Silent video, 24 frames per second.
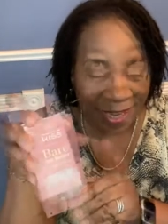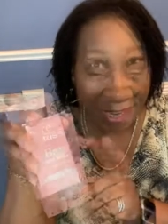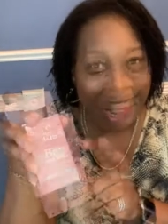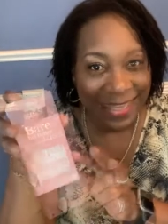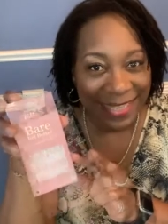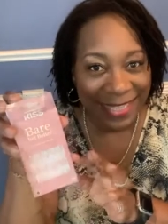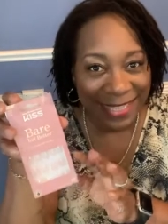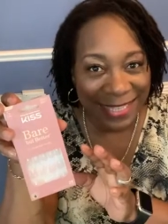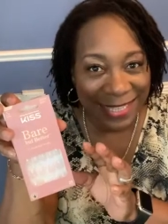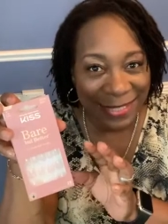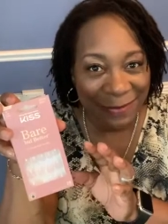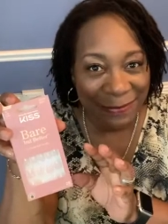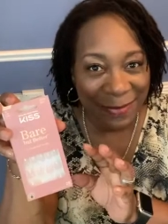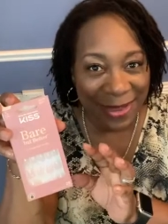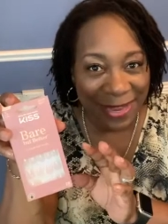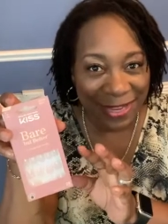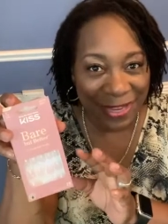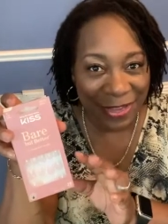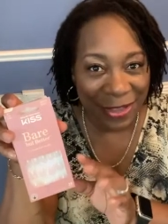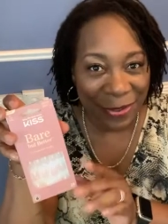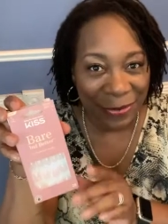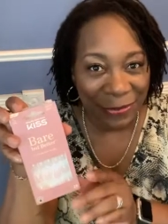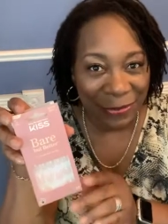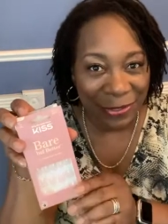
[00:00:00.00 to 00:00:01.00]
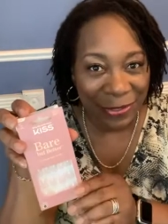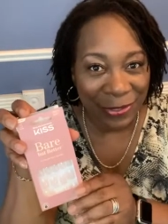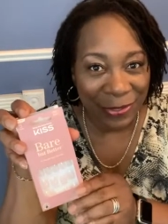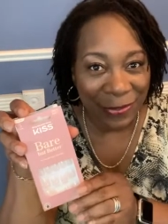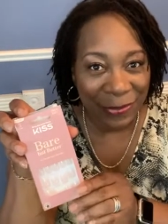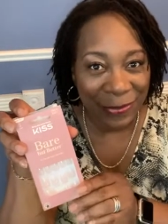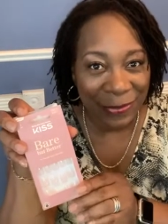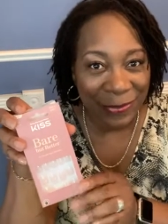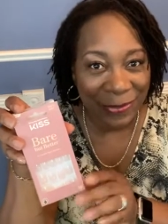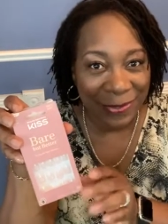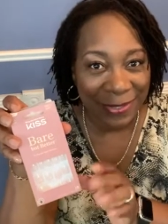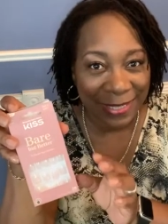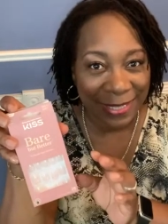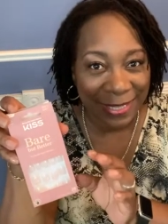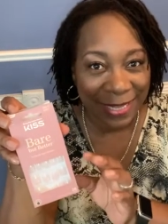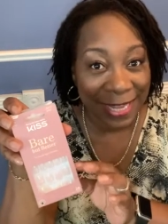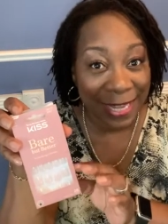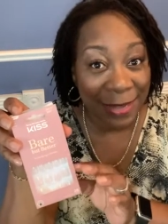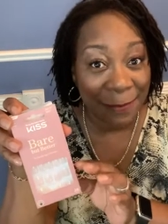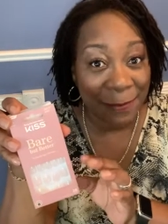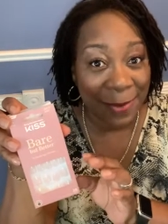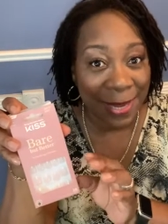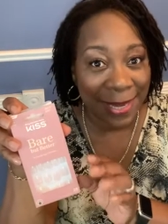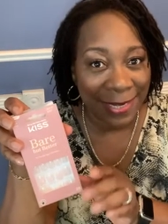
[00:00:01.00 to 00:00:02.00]
This is my go-to to
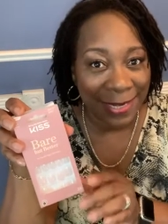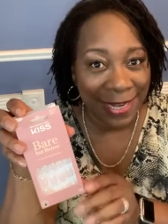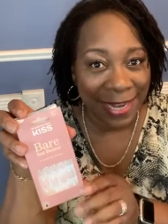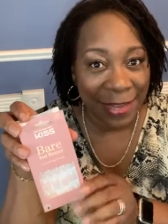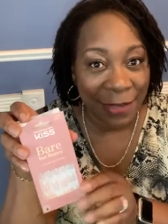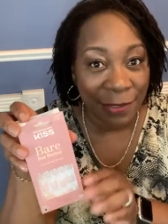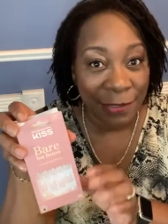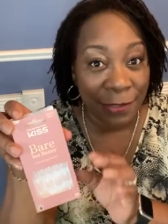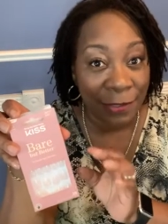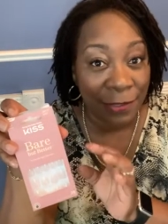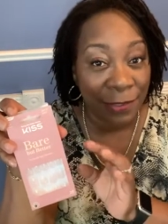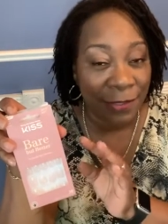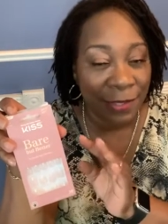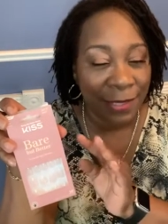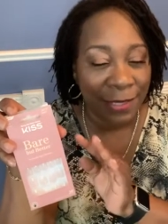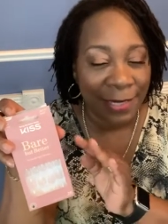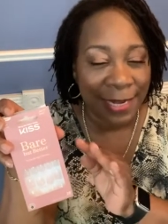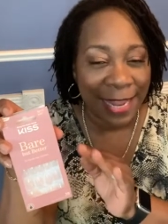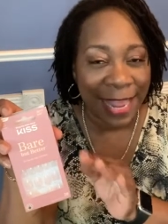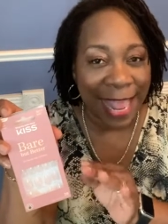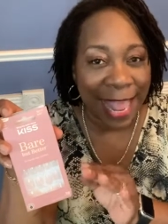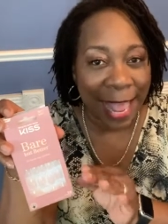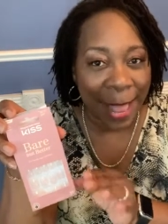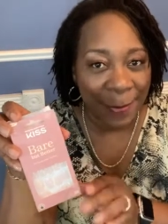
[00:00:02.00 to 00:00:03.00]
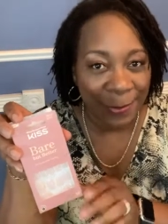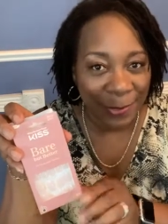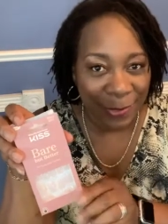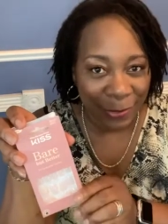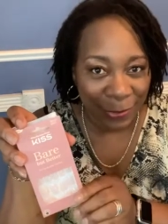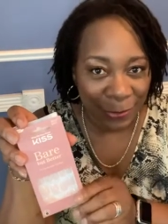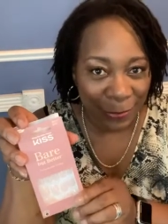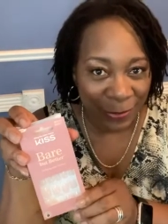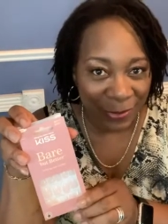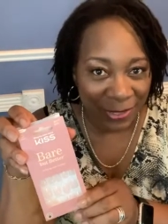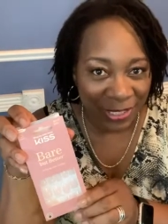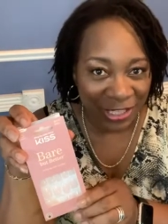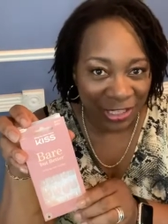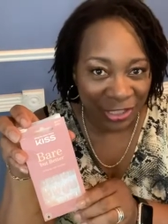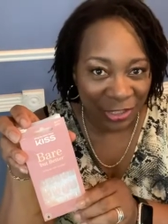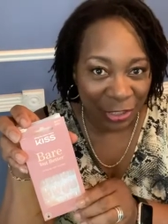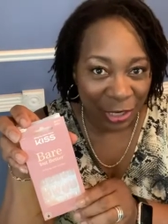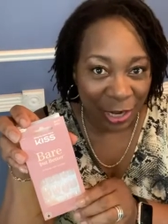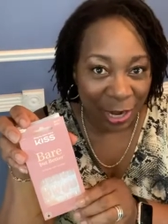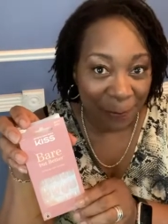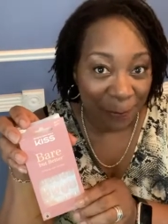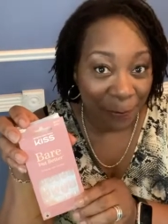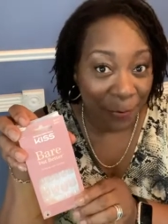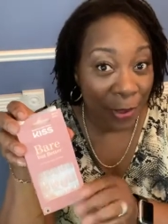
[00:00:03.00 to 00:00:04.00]
keep my nails looking absolutely
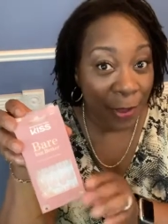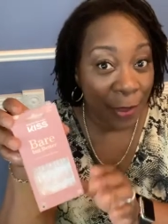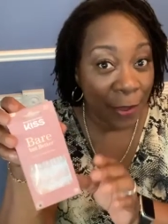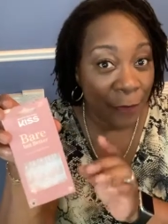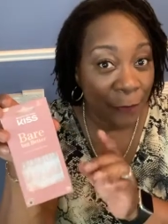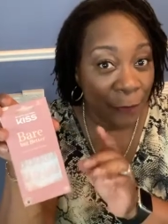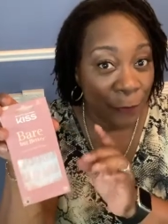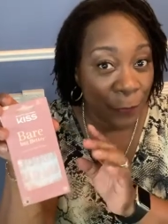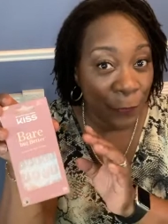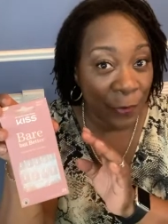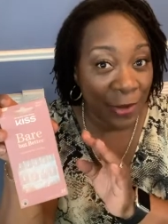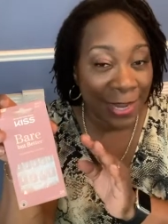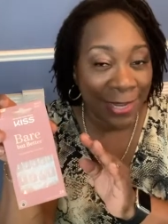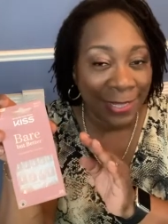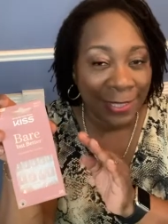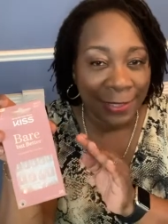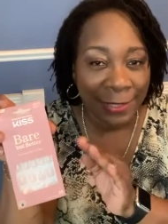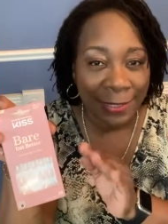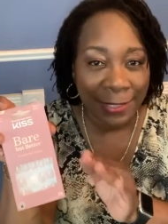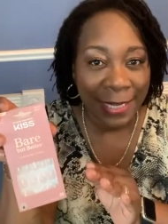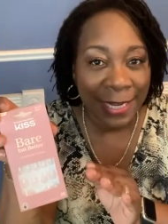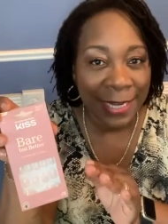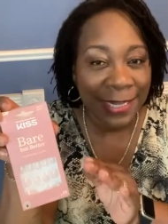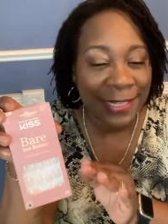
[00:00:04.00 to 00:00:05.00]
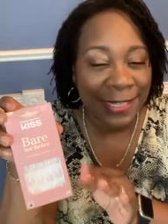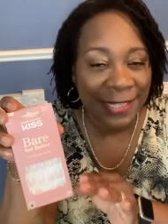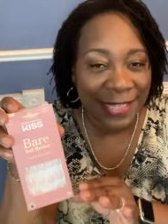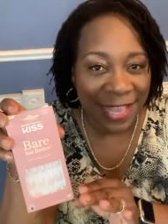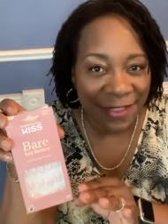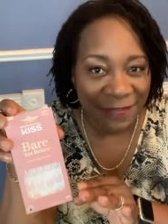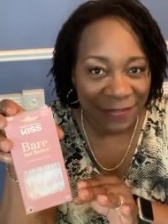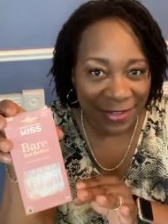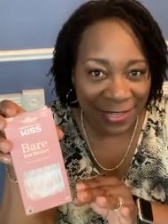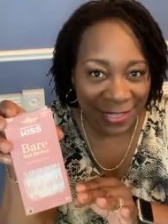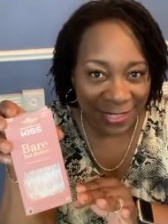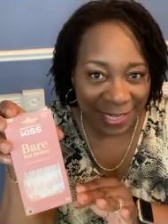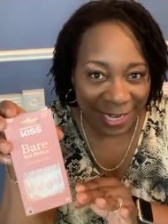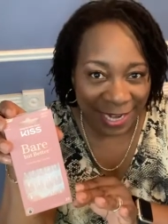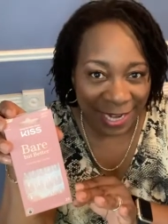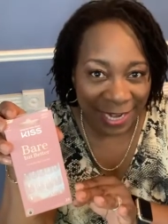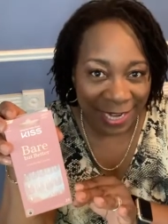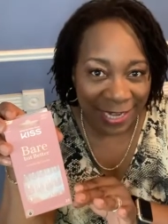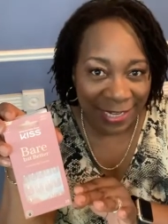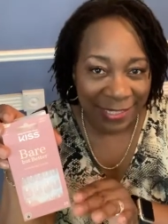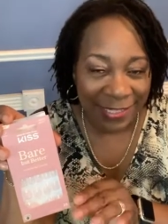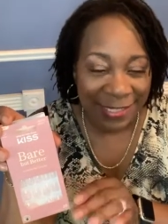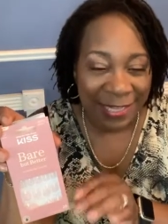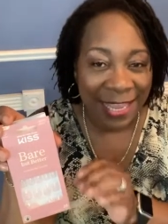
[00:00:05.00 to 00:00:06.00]
sharp for at least seven
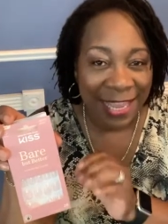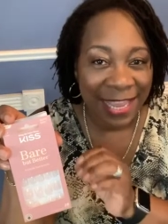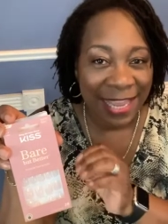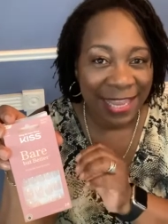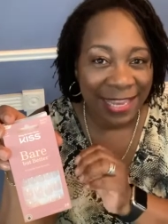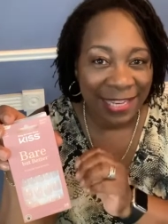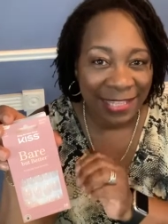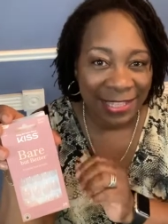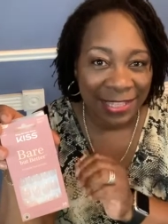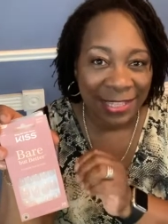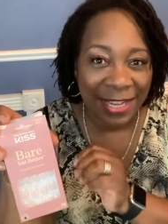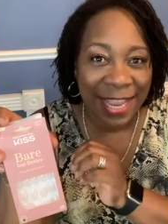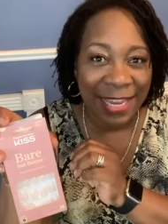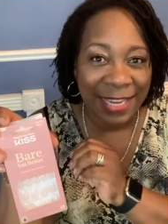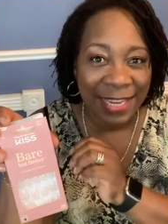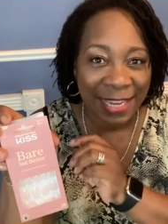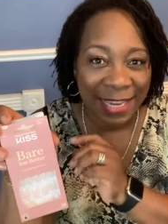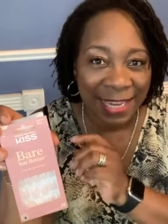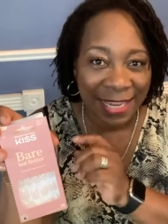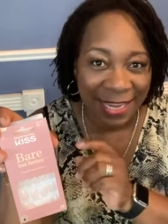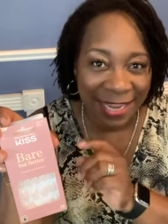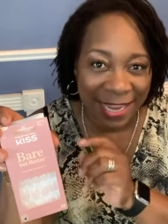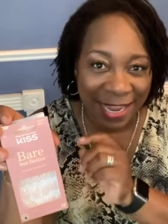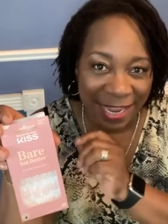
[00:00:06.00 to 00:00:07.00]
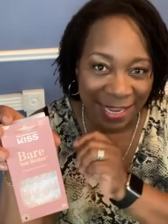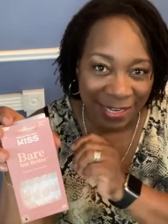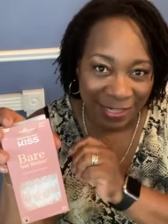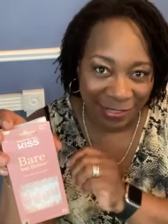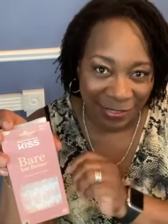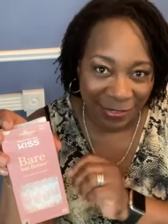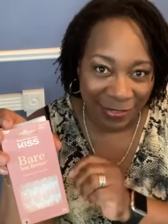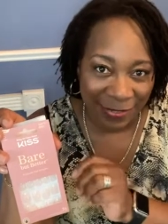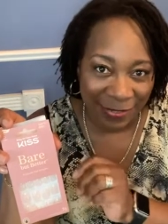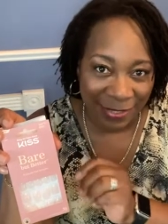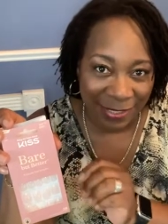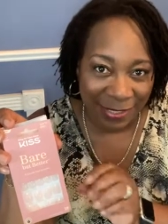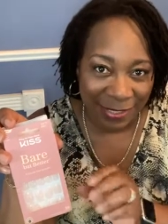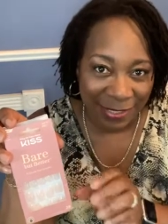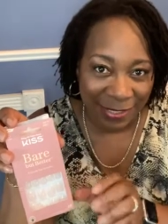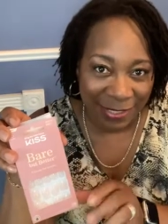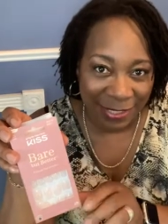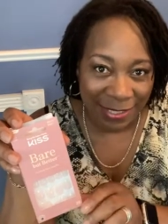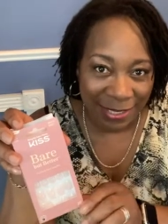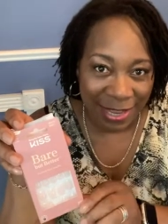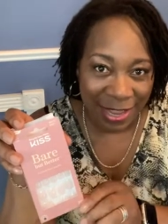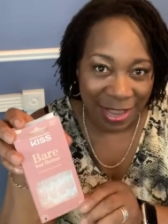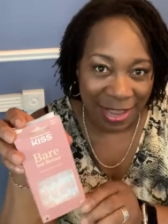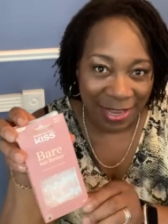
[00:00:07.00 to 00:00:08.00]
days until I can get to the
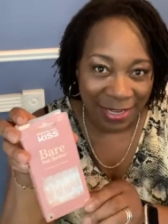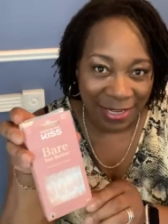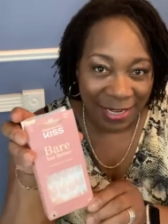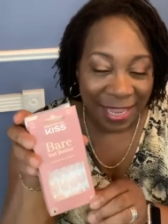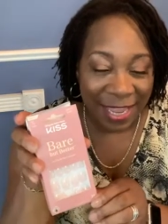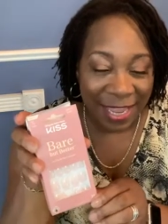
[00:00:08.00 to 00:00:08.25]
salon.